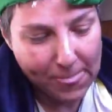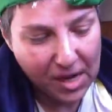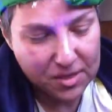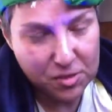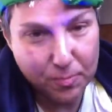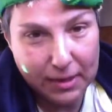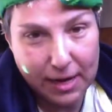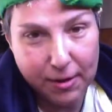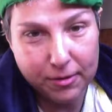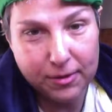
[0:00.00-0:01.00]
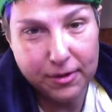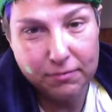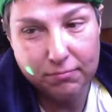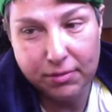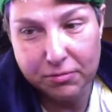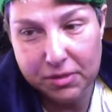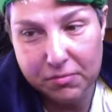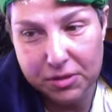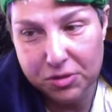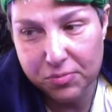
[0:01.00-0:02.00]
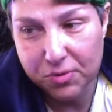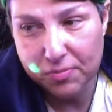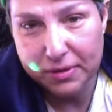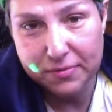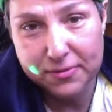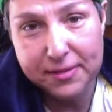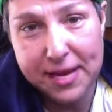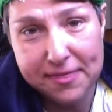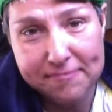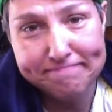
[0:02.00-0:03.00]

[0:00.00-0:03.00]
spin out in a lonely, miserable, pitiful death.